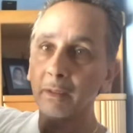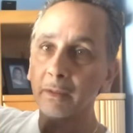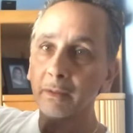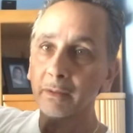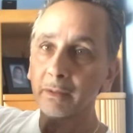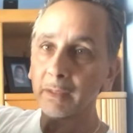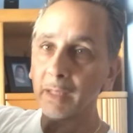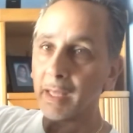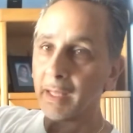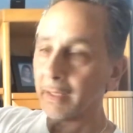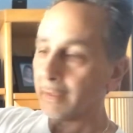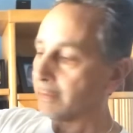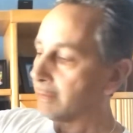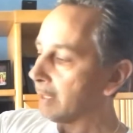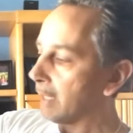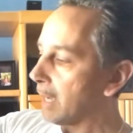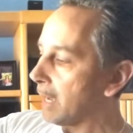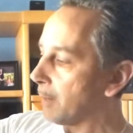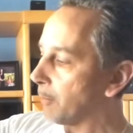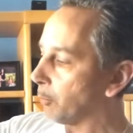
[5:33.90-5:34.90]
slot on
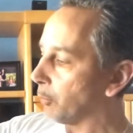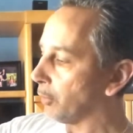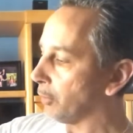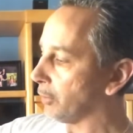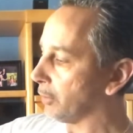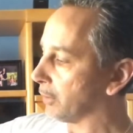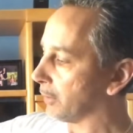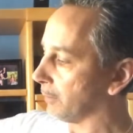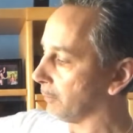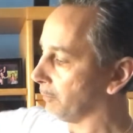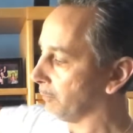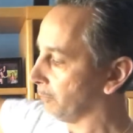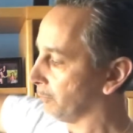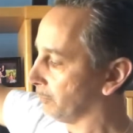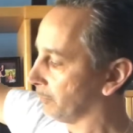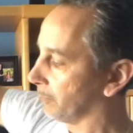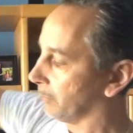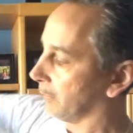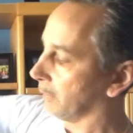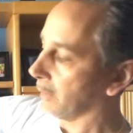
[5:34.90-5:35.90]
top where you can
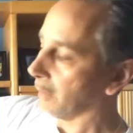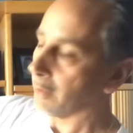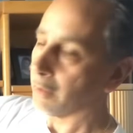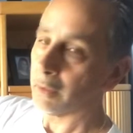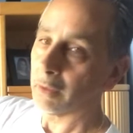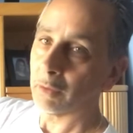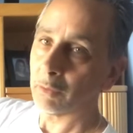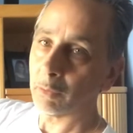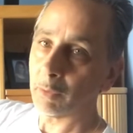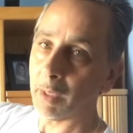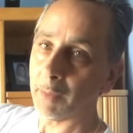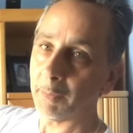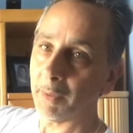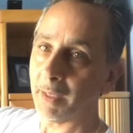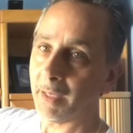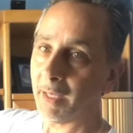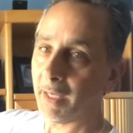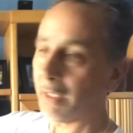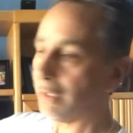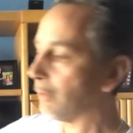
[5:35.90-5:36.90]
grab the
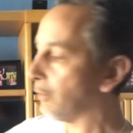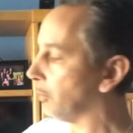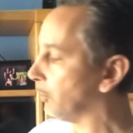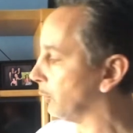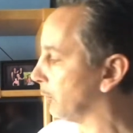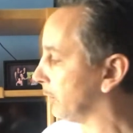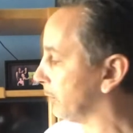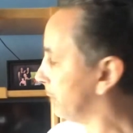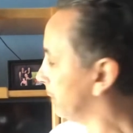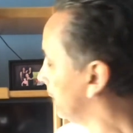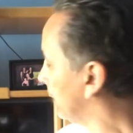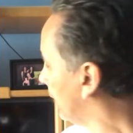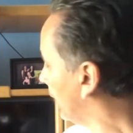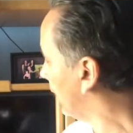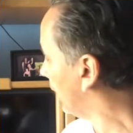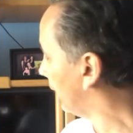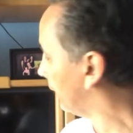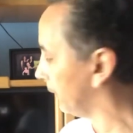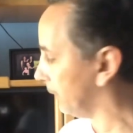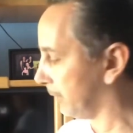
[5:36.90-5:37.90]
handle once you
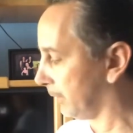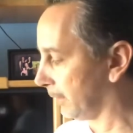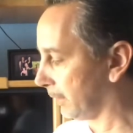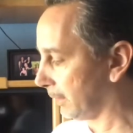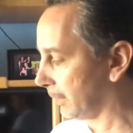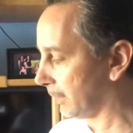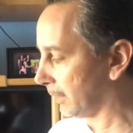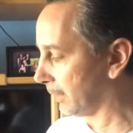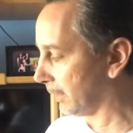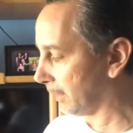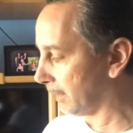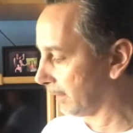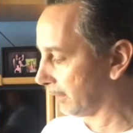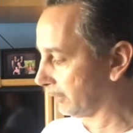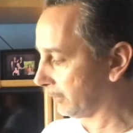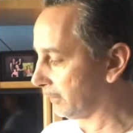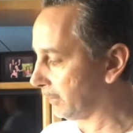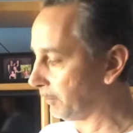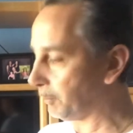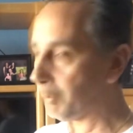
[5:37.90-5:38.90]
have the
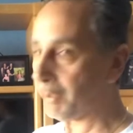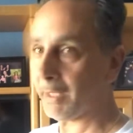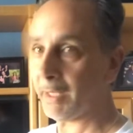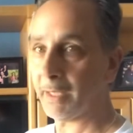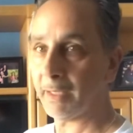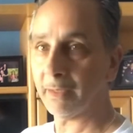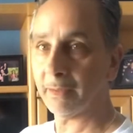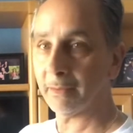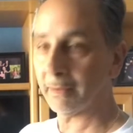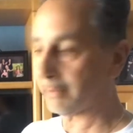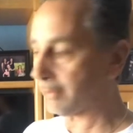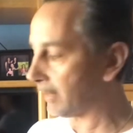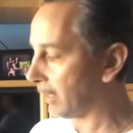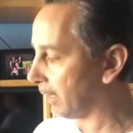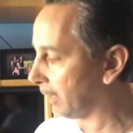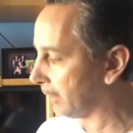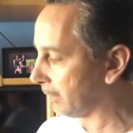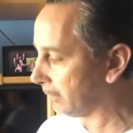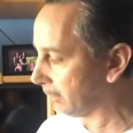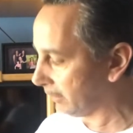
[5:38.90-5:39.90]
CP8
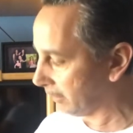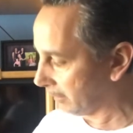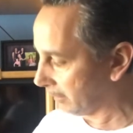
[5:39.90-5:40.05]
inside.